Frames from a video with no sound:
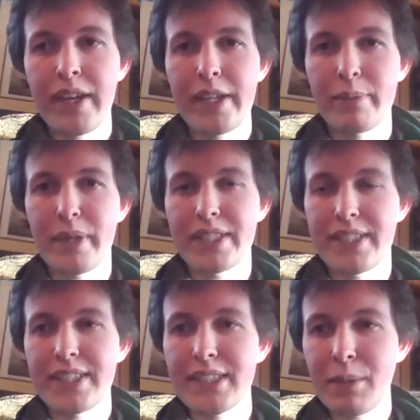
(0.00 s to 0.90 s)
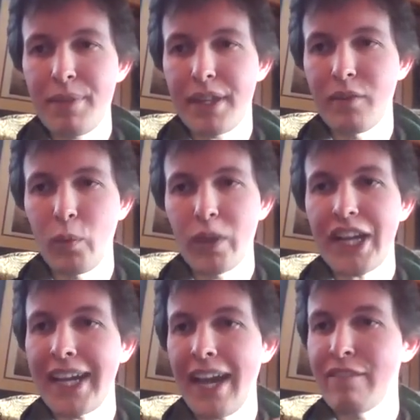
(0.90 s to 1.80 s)
is because this is something for which
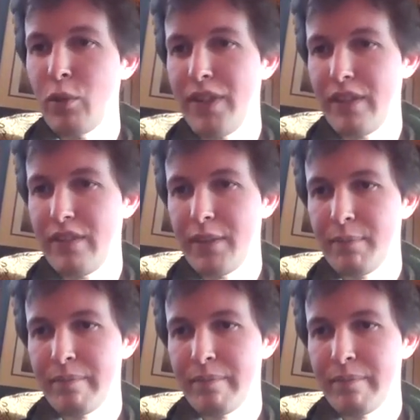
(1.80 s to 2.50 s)
I have no theory.